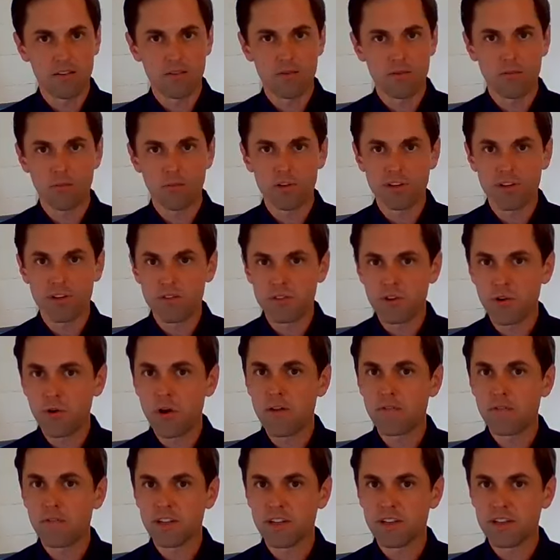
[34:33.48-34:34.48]
We do
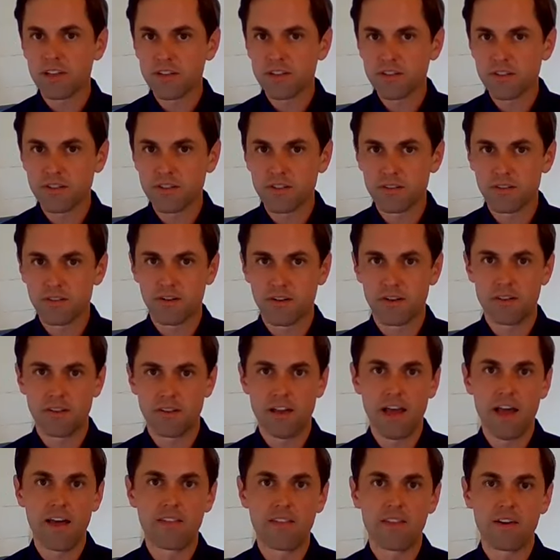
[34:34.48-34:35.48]
have conditions on
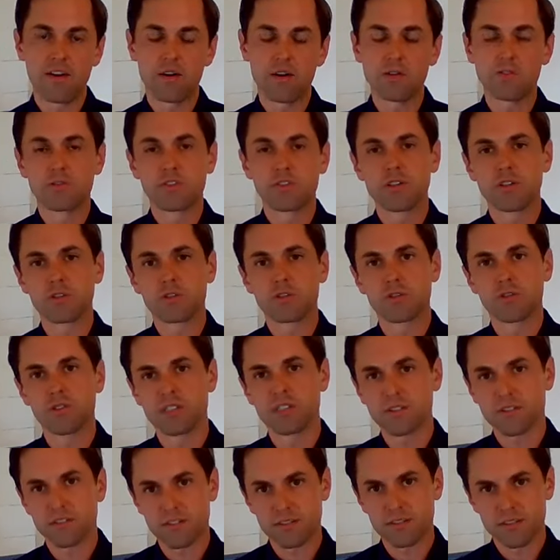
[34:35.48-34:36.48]
that, though, of social
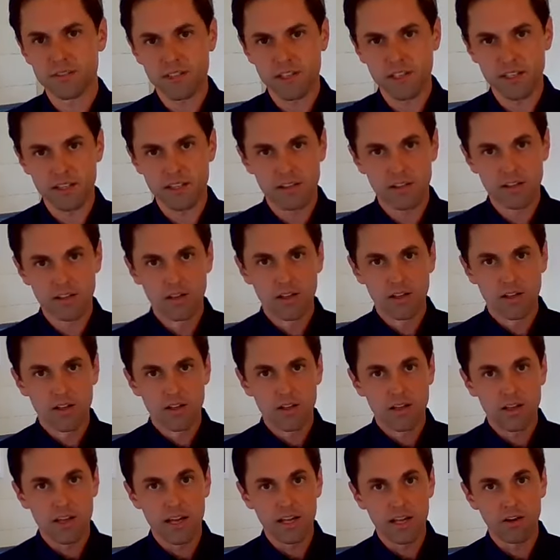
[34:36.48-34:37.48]
distancing
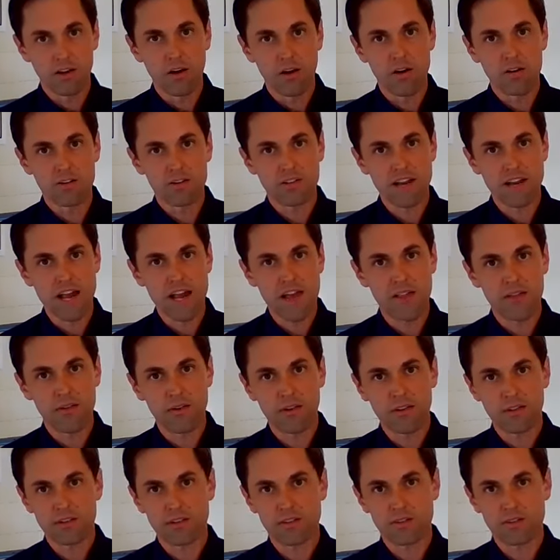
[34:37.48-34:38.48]
and large
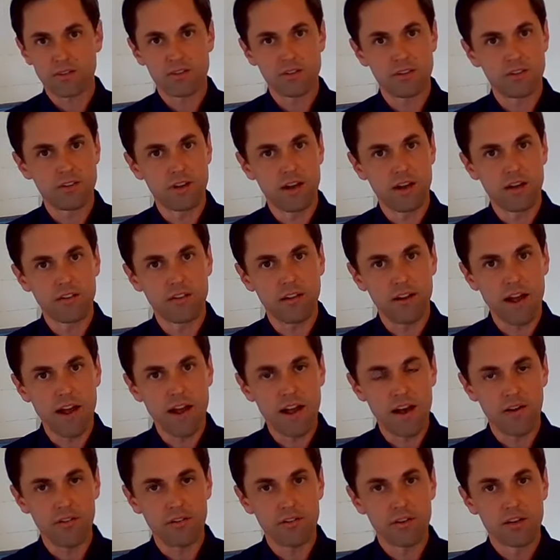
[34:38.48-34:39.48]
gatherings are still not
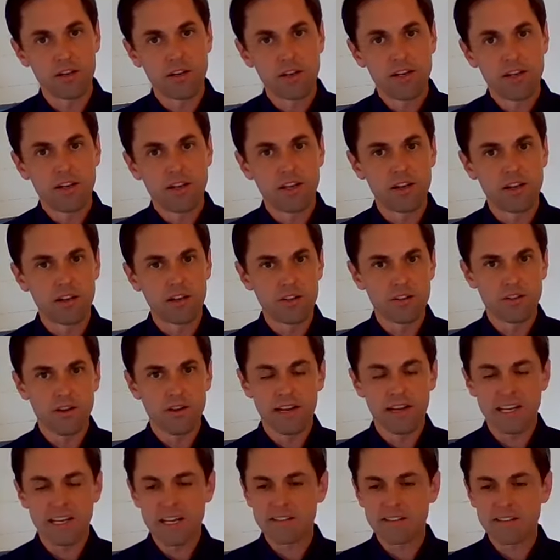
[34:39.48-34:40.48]
allowed. You know, so
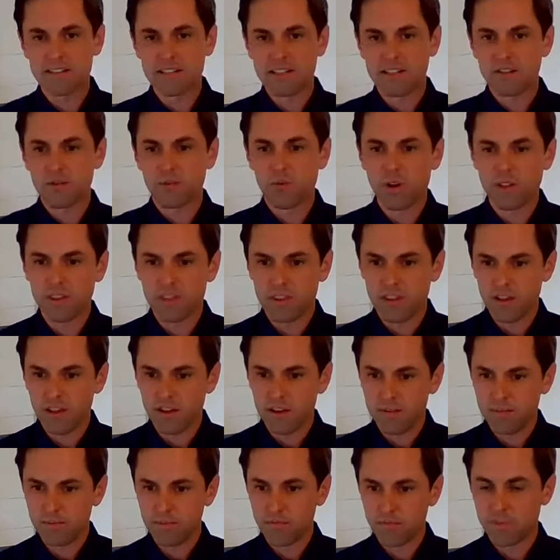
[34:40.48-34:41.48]
I guess that's what
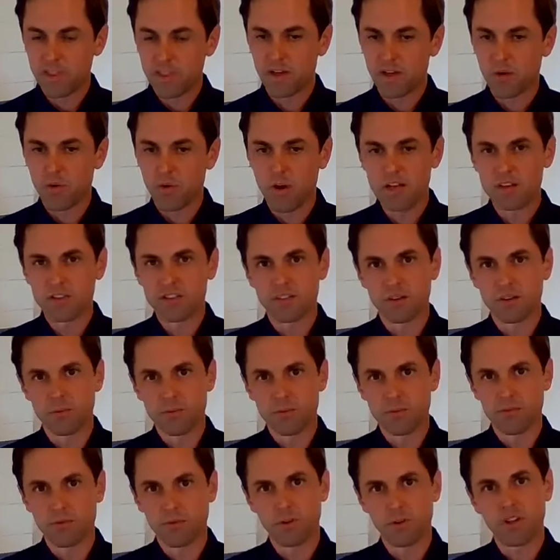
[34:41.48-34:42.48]
the question
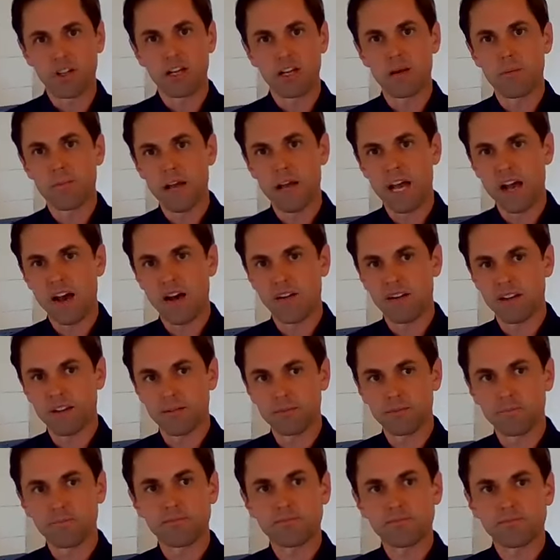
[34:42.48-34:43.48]
was really about, and